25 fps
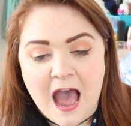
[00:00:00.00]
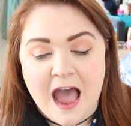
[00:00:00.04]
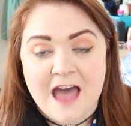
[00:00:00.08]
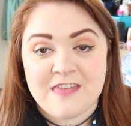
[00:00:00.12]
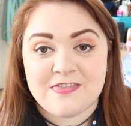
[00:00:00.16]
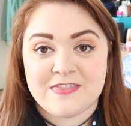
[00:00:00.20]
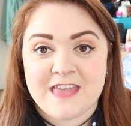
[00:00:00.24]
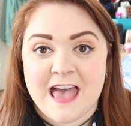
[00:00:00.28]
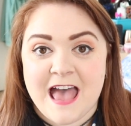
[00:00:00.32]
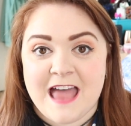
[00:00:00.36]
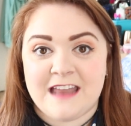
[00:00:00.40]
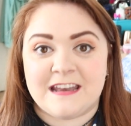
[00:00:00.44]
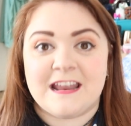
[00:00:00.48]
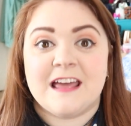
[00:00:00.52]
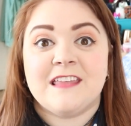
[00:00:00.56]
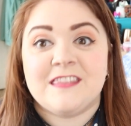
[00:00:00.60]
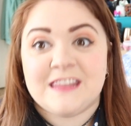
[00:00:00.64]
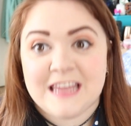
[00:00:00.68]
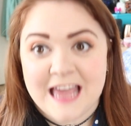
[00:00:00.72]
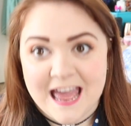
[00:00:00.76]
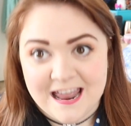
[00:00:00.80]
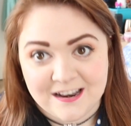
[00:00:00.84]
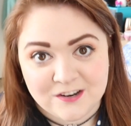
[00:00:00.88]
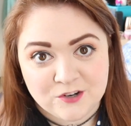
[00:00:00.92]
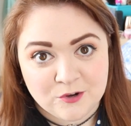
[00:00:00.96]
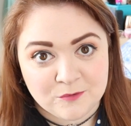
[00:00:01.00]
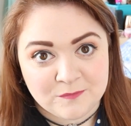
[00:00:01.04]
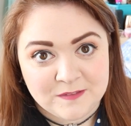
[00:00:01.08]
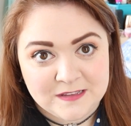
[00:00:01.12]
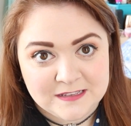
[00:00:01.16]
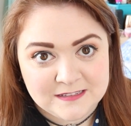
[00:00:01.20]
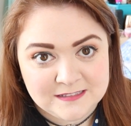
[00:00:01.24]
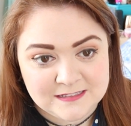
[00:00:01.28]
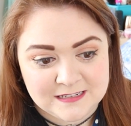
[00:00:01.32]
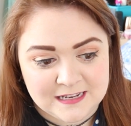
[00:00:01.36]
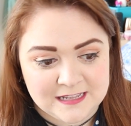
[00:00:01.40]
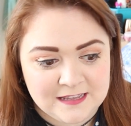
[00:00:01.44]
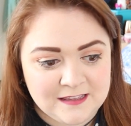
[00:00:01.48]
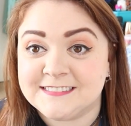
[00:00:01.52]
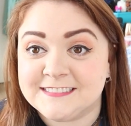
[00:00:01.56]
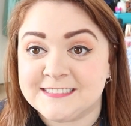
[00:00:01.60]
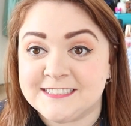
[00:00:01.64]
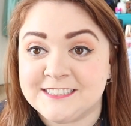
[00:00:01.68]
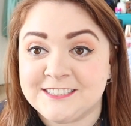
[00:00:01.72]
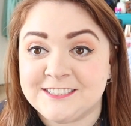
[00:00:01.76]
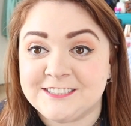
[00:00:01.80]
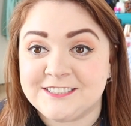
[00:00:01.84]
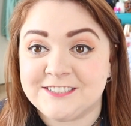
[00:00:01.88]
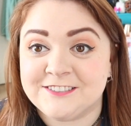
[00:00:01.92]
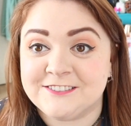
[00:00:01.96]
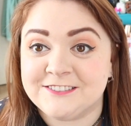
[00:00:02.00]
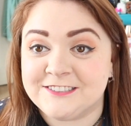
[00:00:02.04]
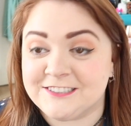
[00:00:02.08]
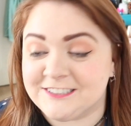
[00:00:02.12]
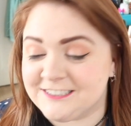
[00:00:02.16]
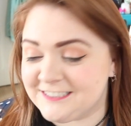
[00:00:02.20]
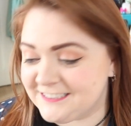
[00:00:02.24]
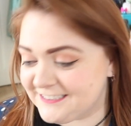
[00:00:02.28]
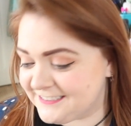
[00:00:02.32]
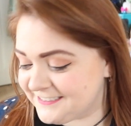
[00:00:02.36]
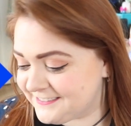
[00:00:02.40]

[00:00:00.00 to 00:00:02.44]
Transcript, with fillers: And then at the end, obviously. It's so good.